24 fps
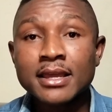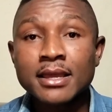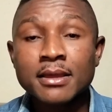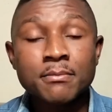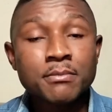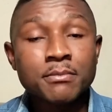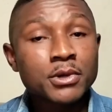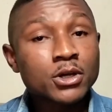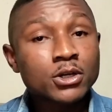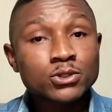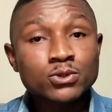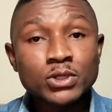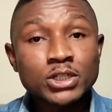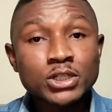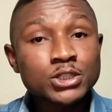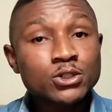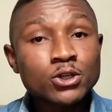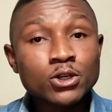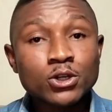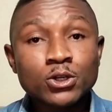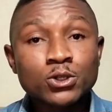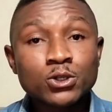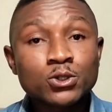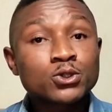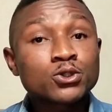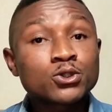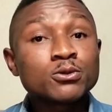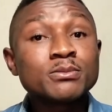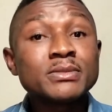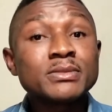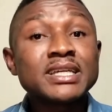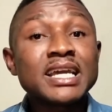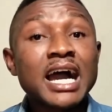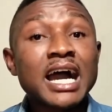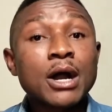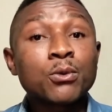Because what it's going to do to
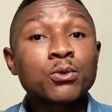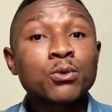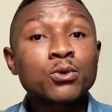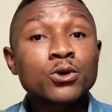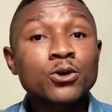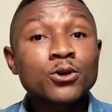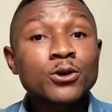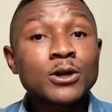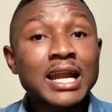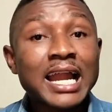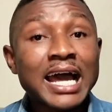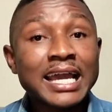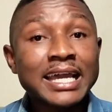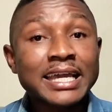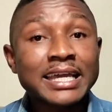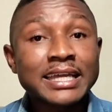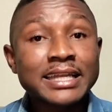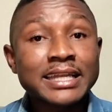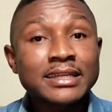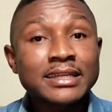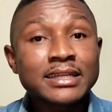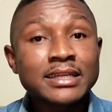me, I wouldn't like it.